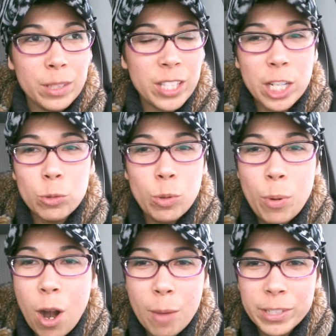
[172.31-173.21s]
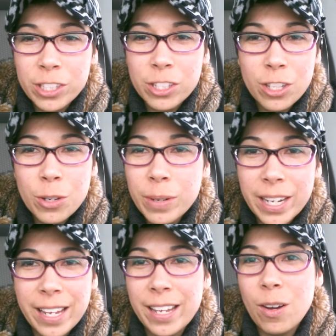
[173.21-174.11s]
sexual
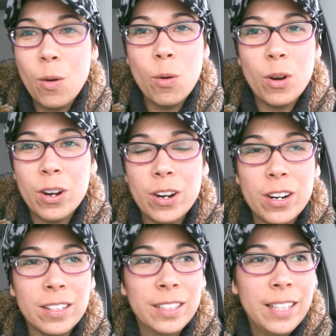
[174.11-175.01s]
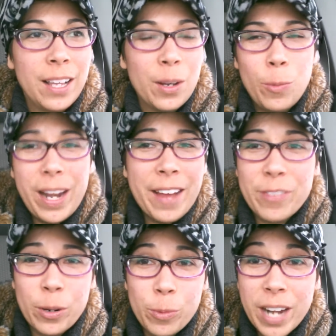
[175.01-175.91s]
promiscuity or
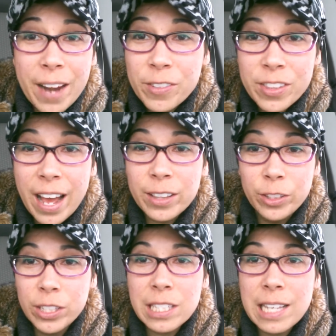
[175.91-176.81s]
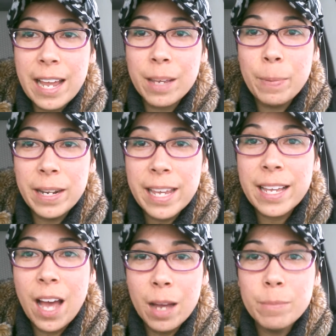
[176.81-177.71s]
whatever that looks like, but
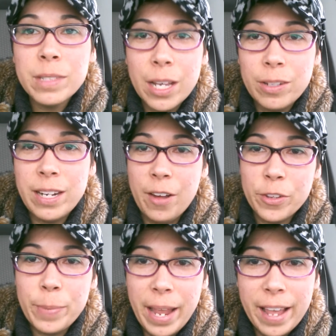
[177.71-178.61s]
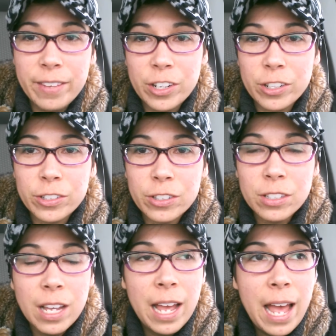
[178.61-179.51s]
it comes out in other behaviors.